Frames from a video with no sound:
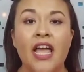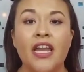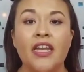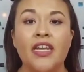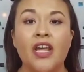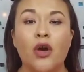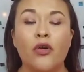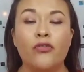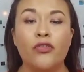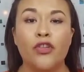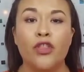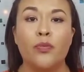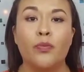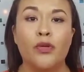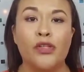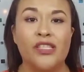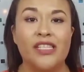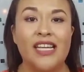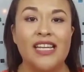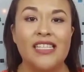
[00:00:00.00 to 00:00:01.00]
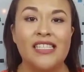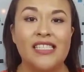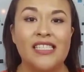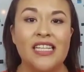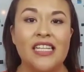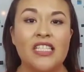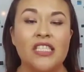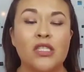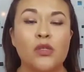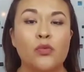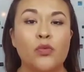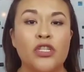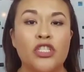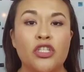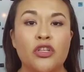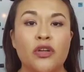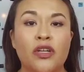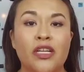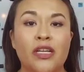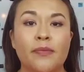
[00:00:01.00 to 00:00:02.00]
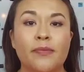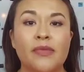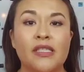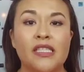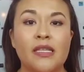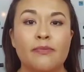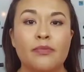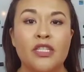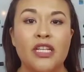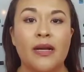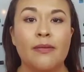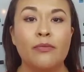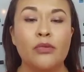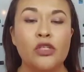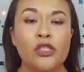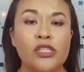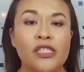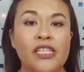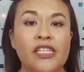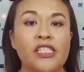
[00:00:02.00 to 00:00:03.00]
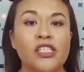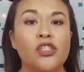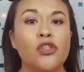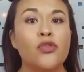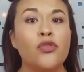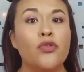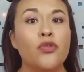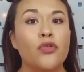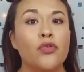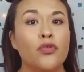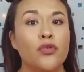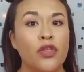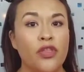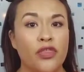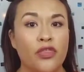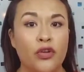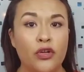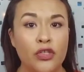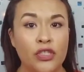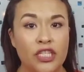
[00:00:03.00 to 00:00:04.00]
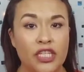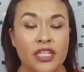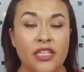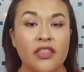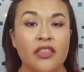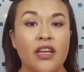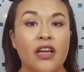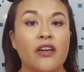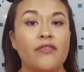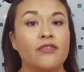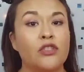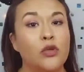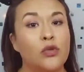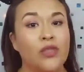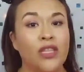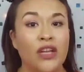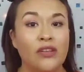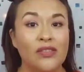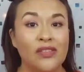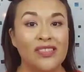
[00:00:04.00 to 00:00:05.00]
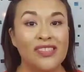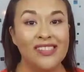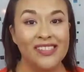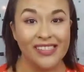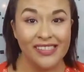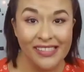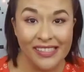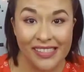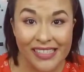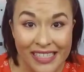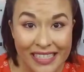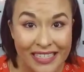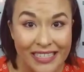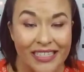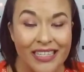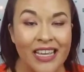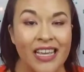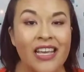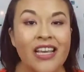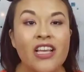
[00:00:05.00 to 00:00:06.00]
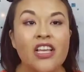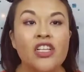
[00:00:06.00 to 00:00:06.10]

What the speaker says: Now, for the precise dates, we took him September 6th through the 13th of 2016.